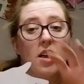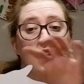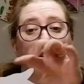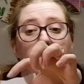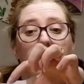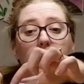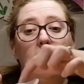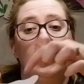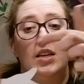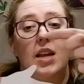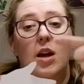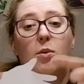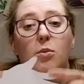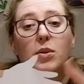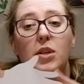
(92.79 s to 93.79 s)
So you need
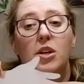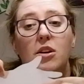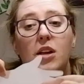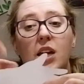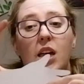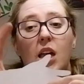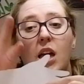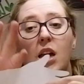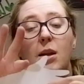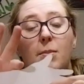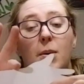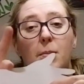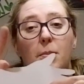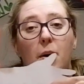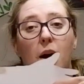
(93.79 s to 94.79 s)
not only your hand, but